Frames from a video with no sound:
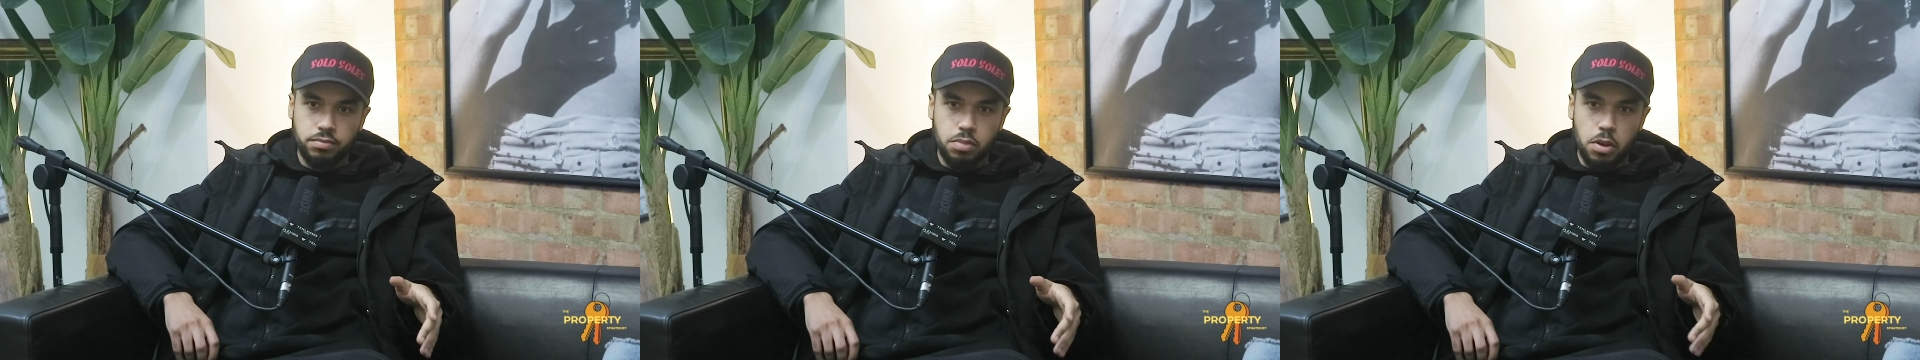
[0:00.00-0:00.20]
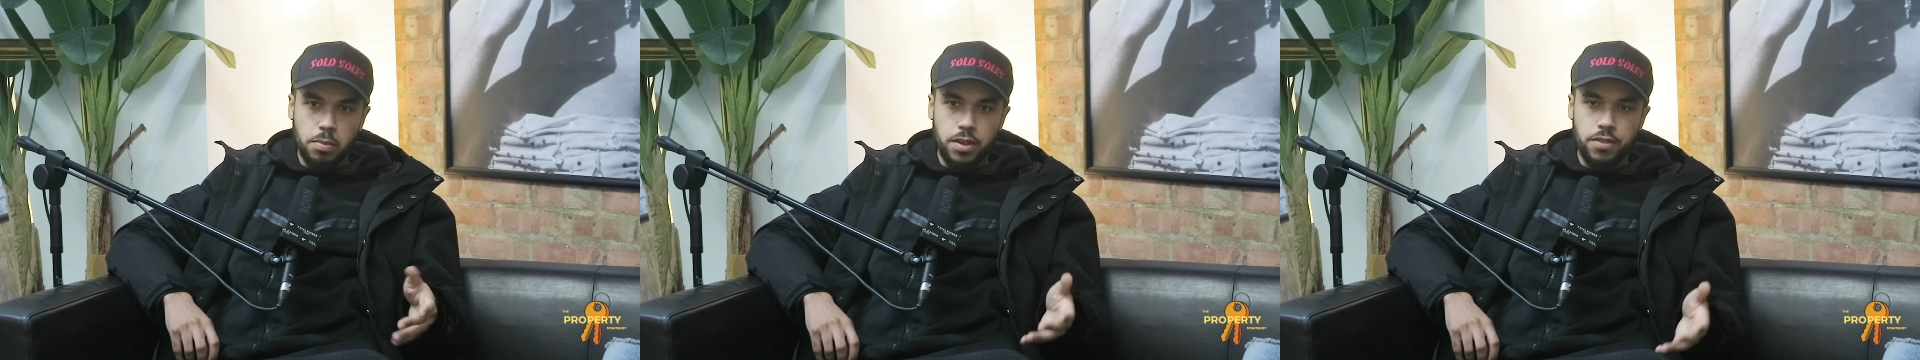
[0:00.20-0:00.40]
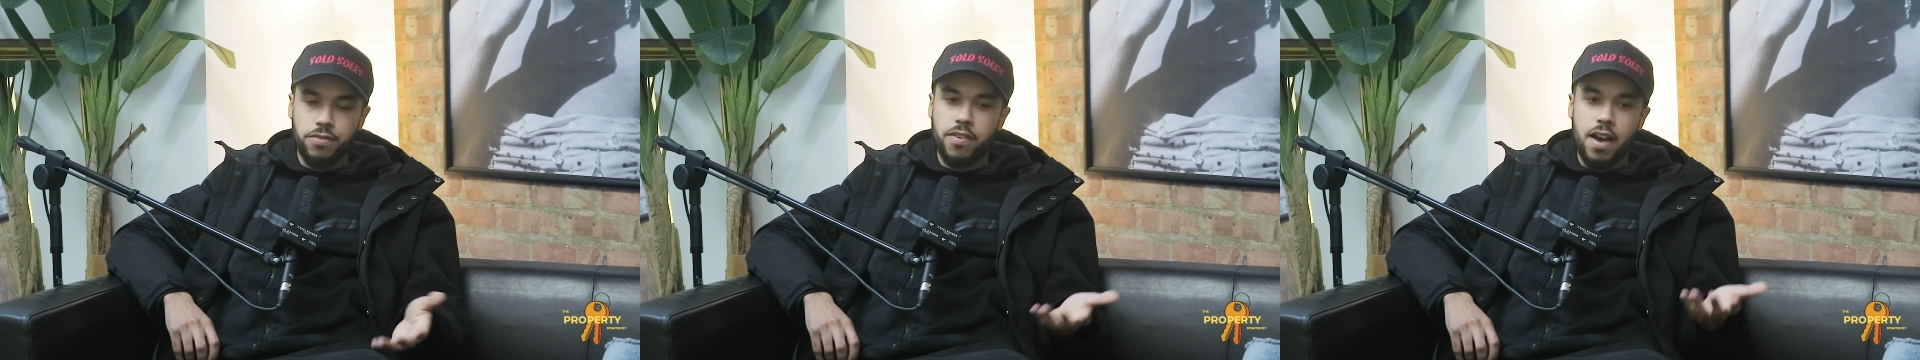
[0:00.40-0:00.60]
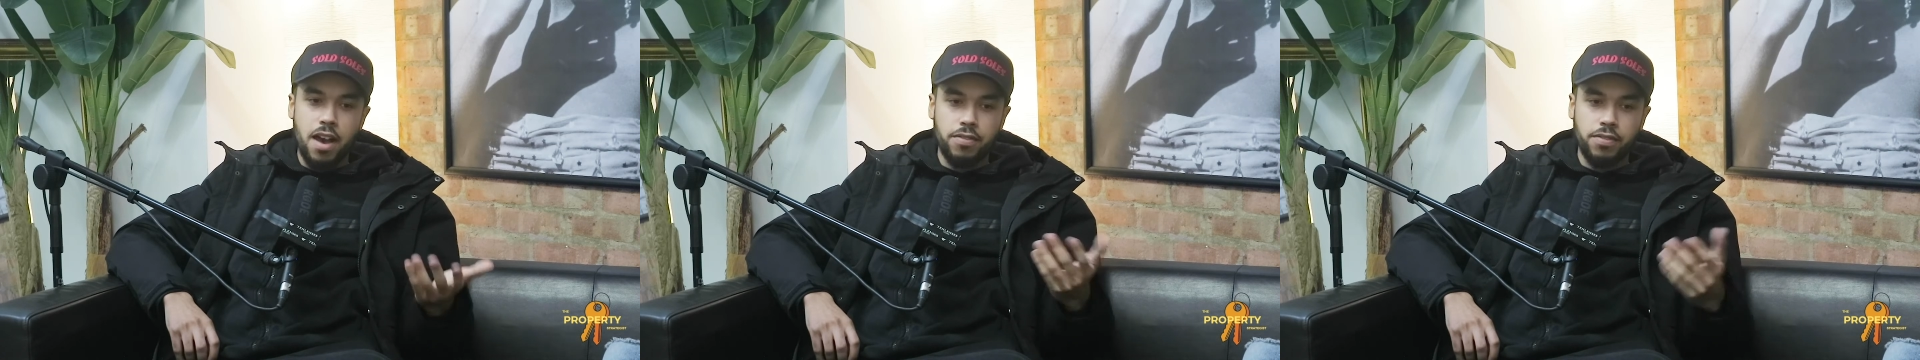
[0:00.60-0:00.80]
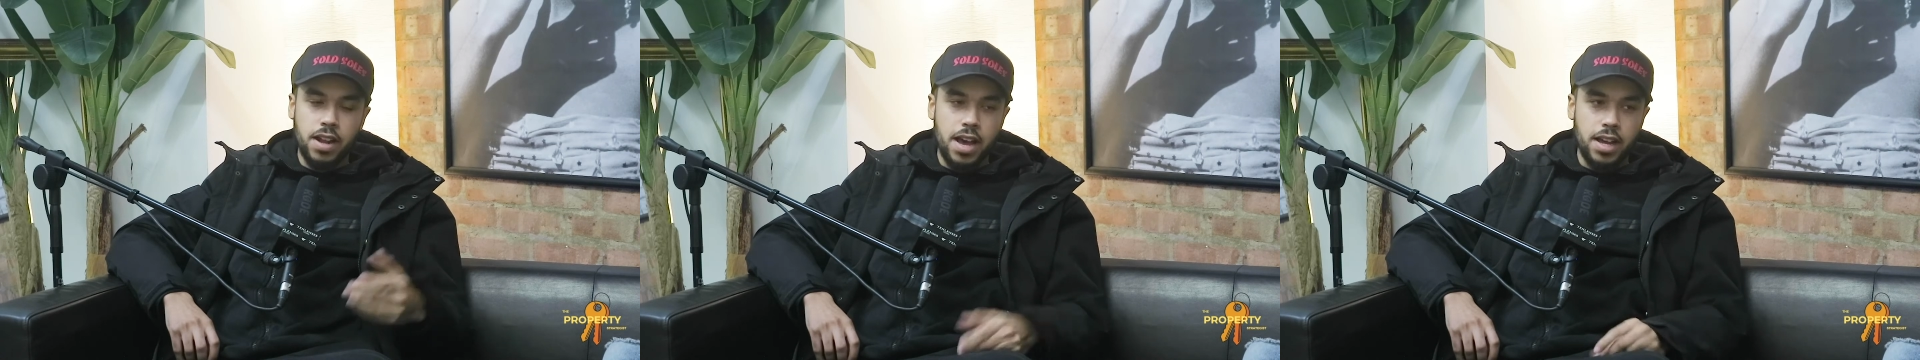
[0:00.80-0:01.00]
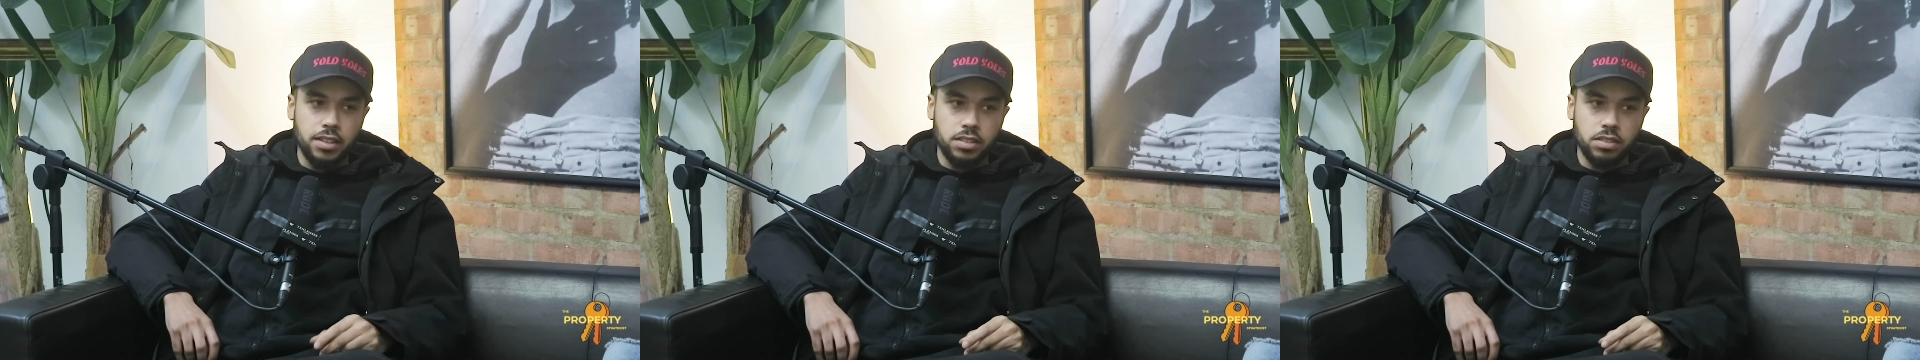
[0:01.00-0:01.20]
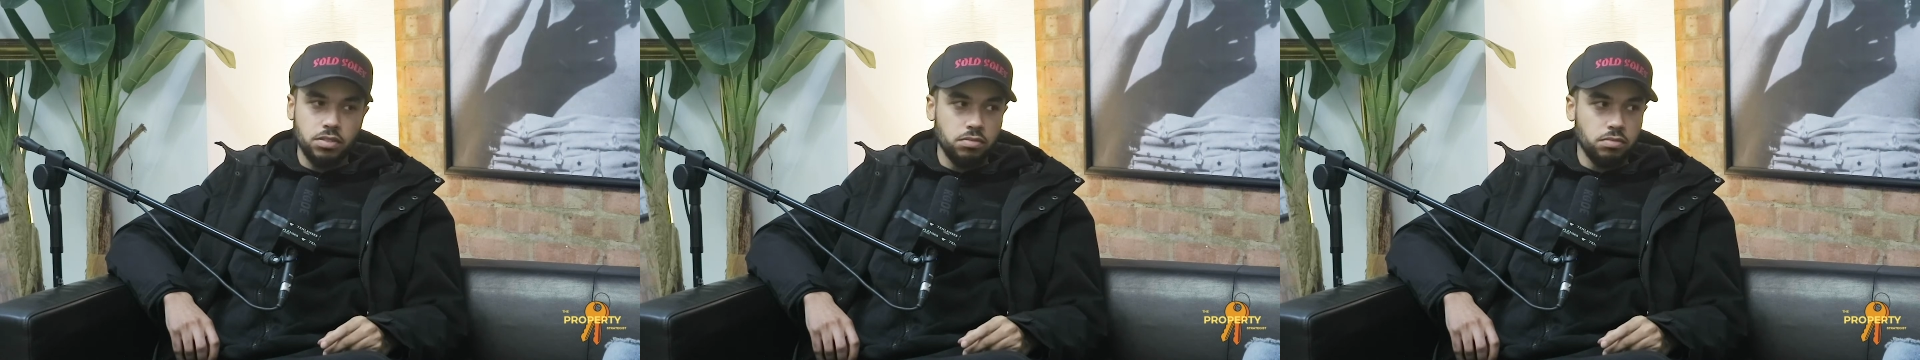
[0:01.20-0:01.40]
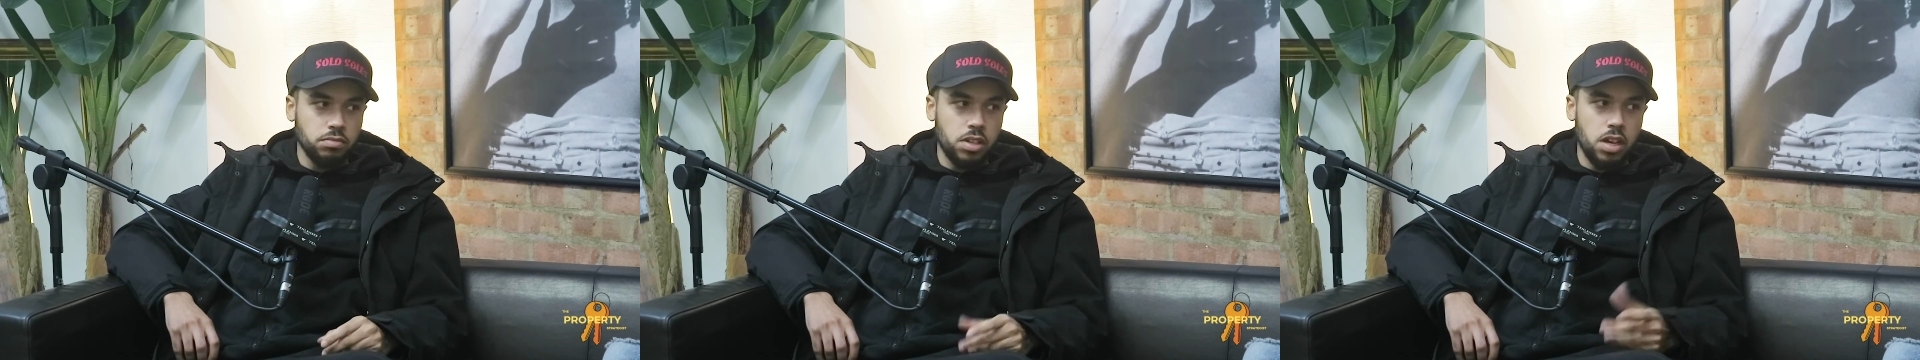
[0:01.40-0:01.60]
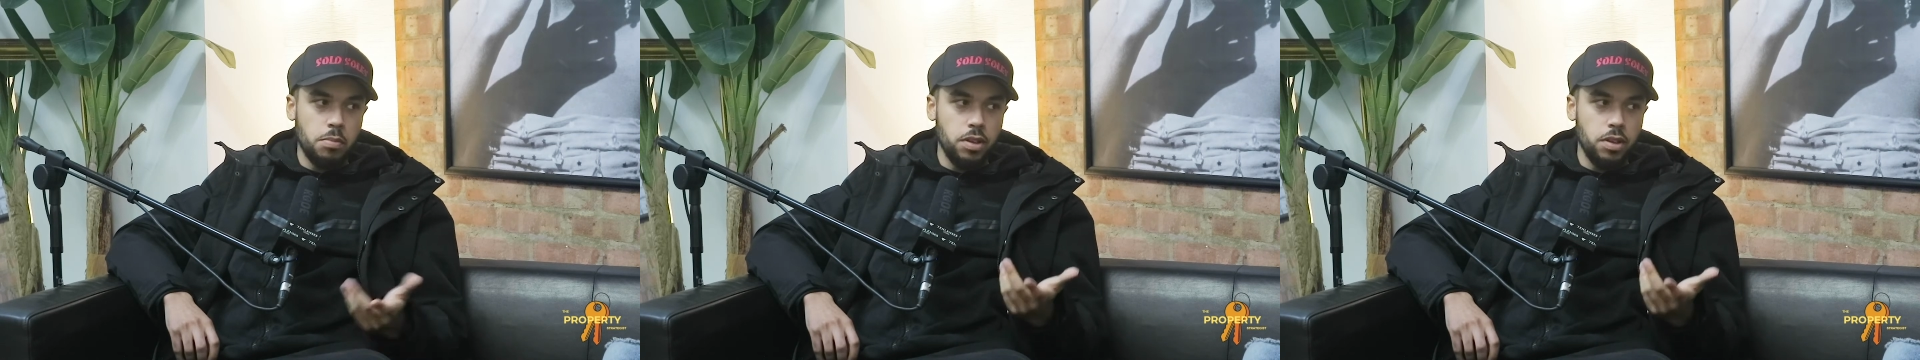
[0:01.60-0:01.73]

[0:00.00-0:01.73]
probably 5 flights going